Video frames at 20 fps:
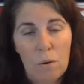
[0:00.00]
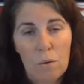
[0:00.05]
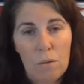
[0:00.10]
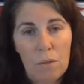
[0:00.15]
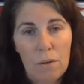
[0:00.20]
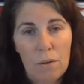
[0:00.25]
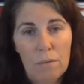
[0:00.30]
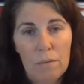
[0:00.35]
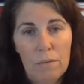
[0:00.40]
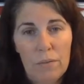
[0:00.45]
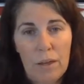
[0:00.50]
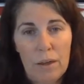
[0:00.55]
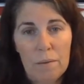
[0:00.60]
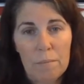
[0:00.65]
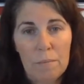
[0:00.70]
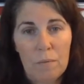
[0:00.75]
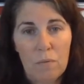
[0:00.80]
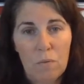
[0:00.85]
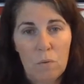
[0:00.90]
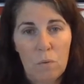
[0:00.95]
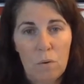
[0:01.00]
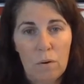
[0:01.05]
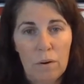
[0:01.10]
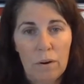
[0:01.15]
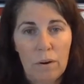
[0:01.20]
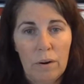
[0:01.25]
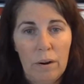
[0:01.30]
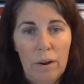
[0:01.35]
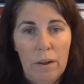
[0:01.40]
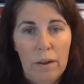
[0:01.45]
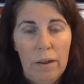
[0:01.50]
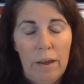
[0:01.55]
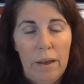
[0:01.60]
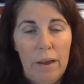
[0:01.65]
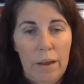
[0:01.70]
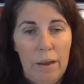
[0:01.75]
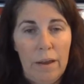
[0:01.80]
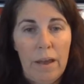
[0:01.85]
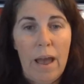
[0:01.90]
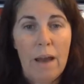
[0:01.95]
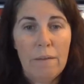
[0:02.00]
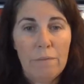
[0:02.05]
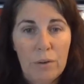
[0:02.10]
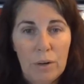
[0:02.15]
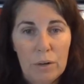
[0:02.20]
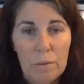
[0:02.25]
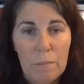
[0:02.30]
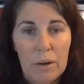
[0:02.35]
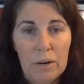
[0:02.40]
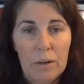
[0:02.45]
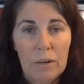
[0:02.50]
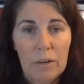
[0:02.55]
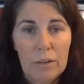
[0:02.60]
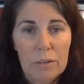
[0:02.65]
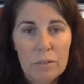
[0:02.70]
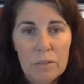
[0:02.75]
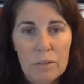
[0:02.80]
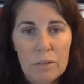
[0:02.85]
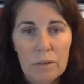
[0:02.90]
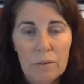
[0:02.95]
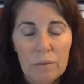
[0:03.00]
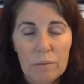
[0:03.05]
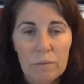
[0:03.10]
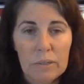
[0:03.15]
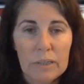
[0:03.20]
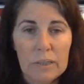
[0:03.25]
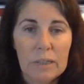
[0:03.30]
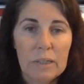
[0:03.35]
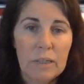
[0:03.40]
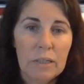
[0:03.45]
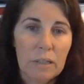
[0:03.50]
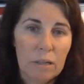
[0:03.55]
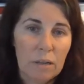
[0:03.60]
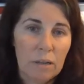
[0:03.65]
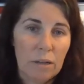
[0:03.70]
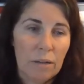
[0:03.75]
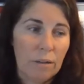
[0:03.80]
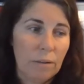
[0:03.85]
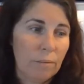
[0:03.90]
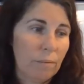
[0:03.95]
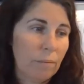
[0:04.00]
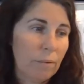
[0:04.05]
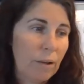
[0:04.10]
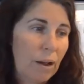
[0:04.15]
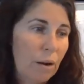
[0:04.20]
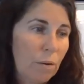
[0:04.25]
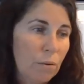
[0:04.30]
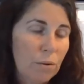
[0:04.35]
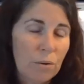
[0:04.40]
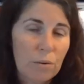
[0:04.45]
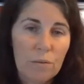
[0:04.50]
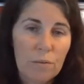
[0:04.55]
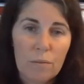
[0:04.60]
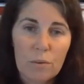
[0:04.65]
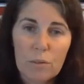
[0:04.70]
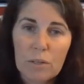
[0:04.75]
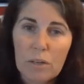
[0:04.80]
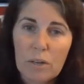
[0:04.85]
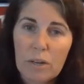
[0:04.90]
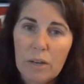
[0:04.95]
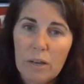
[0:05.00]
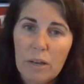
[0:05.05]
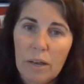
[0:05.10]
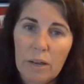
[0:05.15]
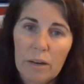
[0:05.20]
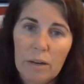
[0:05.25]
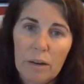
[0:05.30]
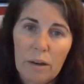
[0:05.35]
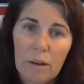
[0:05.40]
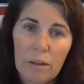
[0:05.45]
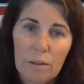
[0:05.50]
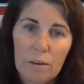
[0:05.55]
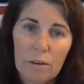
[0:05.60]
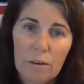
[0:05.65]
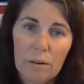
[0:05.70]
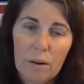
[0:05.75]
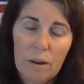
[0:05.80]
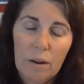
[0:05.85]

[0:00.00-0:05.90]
of them for African Americans, right? Howard University and other